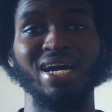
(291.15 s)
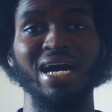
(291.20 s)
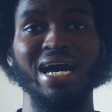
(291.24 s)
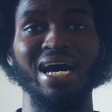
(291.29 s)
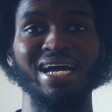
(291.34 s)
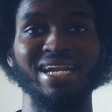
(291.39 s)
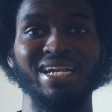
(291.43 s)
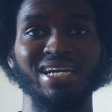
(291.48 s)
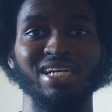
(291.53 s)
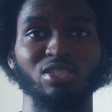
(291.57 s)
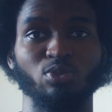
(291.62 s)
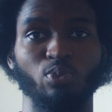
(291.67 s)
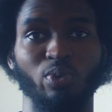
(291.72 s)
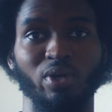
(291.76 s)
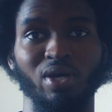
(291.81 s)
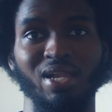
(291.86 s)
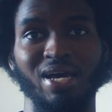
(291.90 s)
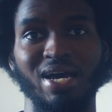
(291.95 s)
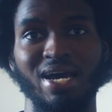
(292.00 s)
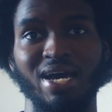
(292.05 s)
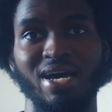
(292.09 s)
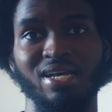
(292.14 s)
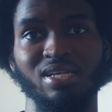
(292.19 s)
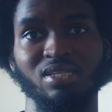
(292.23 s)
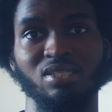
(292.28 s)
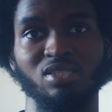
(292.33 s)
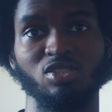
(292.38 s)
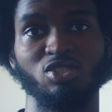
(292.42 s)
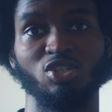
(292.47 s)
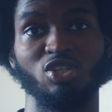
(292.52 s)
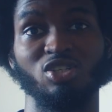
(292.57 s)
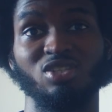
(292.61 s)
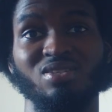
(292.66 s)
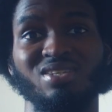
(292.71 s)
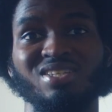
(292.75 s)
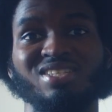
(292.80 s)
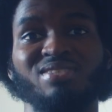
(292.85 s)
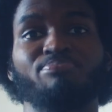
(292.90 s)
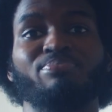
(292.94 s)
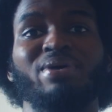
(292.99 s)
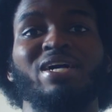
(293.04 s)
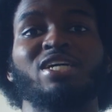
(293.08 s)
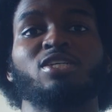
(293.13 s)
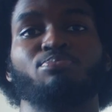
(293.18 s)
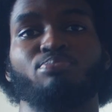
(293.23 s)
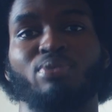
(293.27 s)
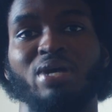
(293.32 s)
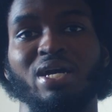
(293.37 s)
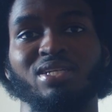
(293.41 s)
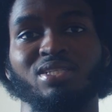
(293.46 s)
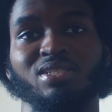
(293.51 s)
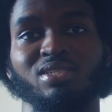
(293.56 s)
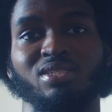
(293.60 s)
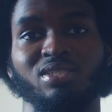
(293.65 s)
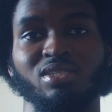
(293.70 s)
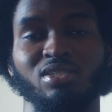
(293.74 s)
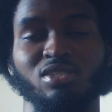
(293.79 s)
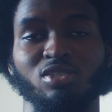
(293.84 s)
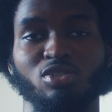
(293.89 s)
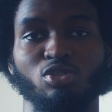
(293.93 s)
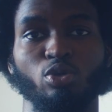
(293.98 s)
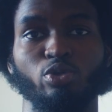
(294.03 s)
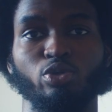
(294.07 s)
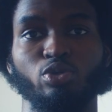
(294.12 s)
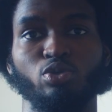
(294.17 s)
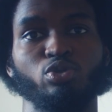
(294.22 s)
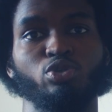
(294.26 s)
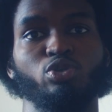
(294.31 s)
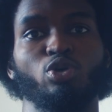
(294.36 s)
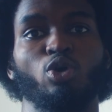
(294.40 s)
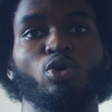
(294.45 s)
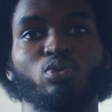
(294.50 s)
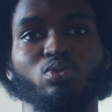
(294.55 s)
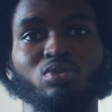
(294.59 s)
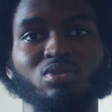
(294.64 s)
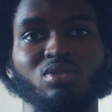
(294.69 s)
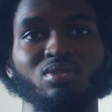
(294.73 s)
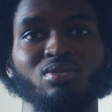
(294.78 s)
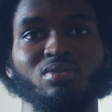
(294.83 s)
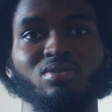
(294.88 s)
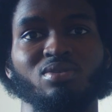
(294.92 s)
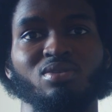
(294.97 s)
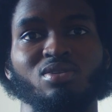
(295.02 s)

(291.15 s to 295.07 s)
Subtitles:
and as well as just best practices, so you don't